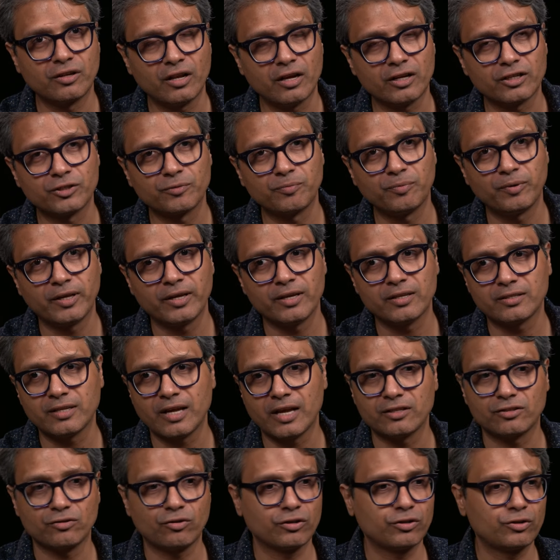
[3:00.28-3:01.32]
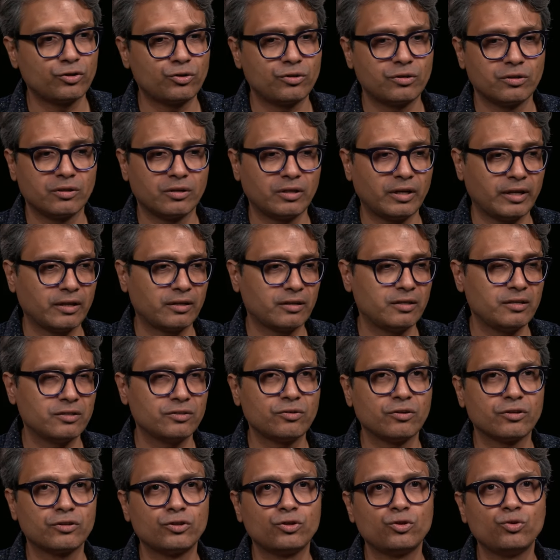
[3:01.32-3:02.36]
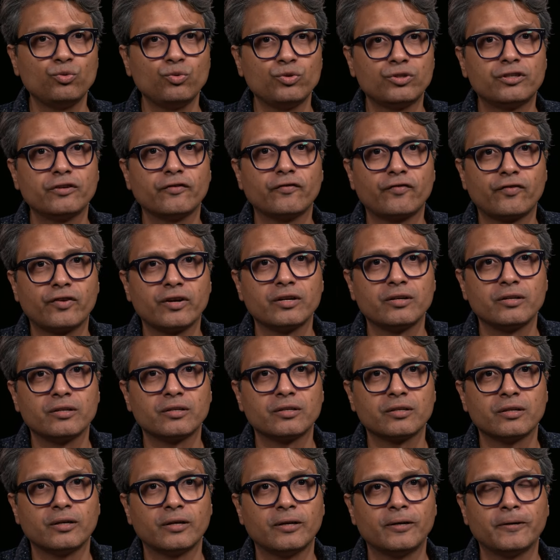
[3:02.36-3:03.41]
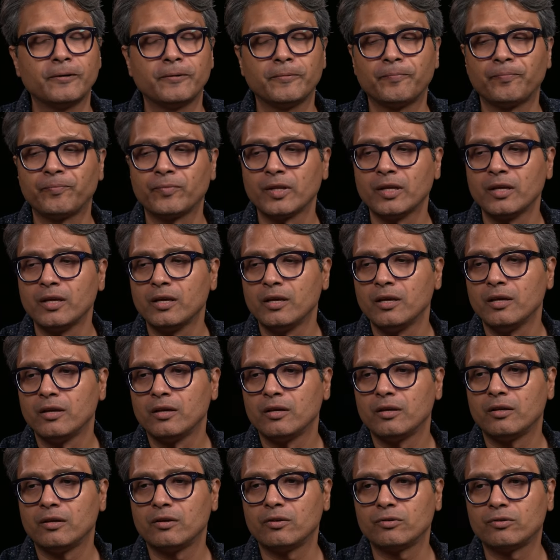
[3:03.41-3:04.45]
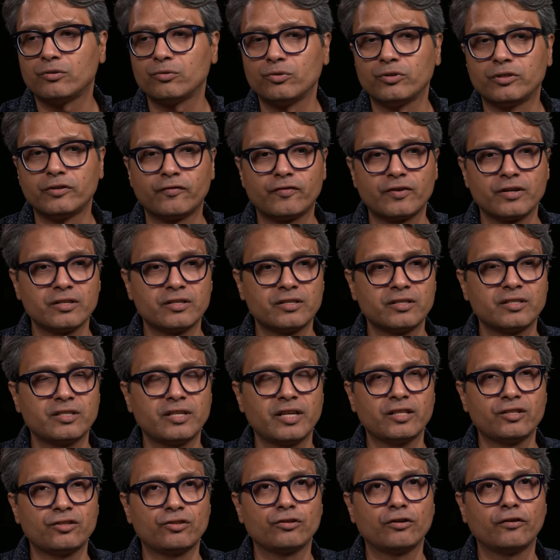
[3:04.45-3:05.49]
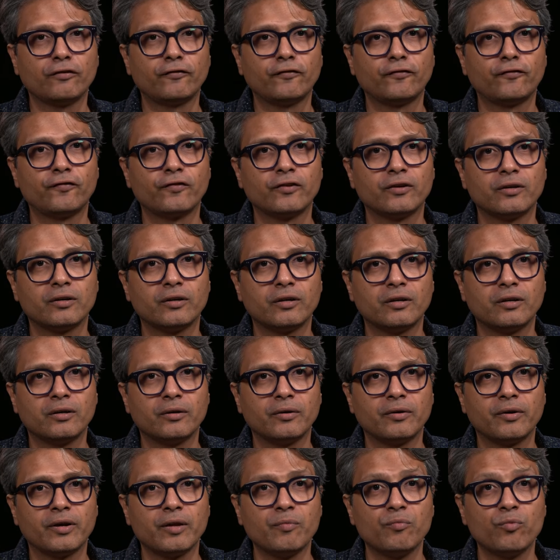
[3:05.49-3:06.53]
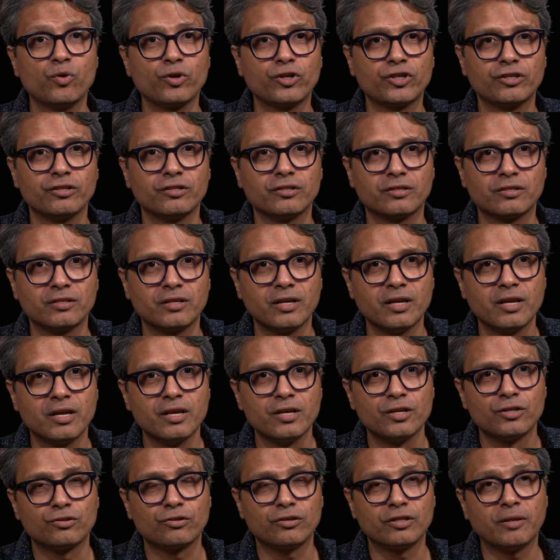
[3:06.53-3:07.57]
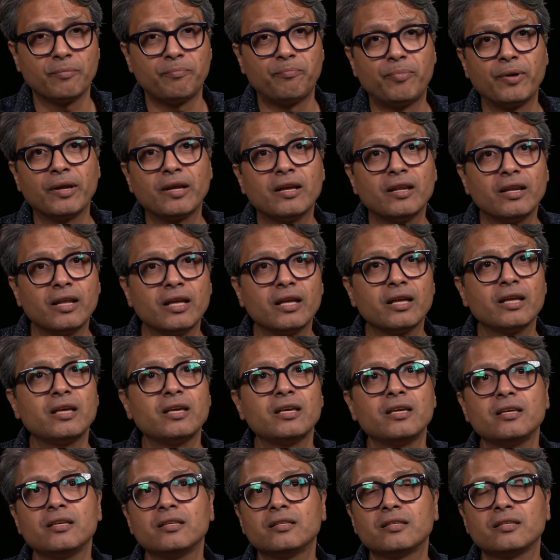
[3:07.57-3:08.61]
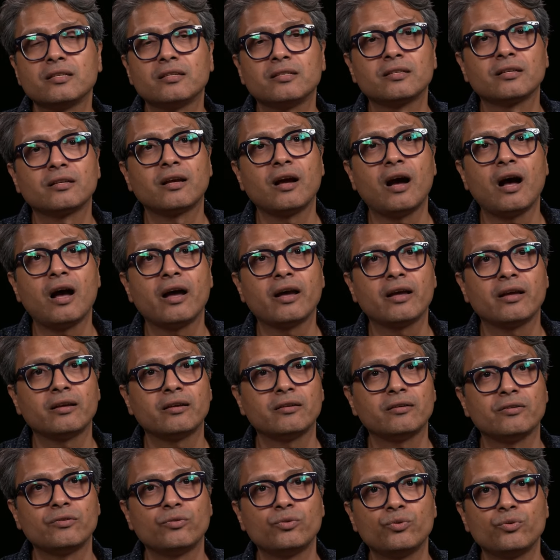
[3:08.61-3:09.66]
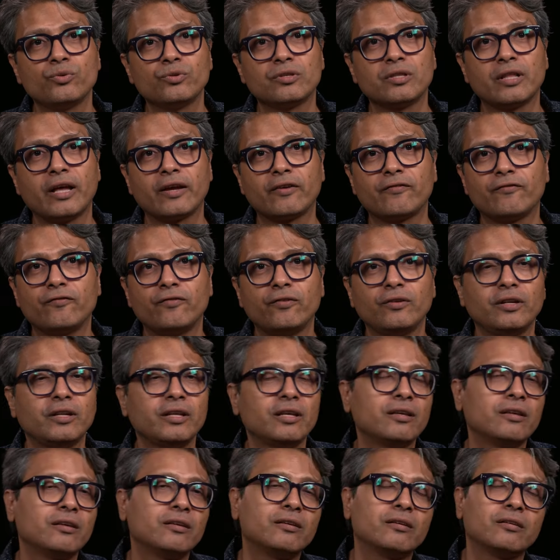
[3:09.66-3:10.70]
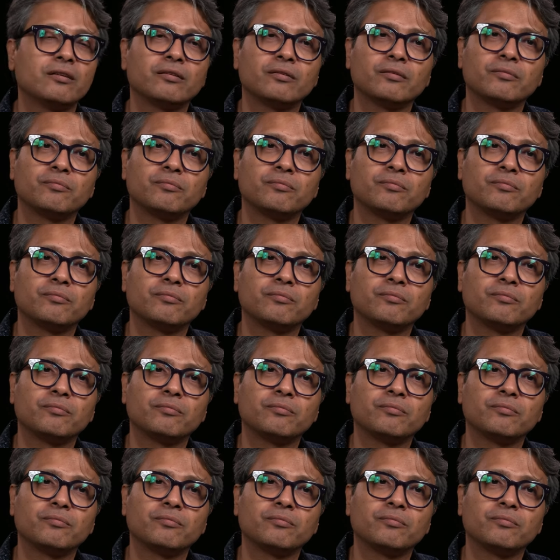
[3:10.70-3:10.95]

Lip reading: Lakshya plays, has got, like, he's got two different, two different sets of emotions. So in the beginning, he's a guy who's like fully,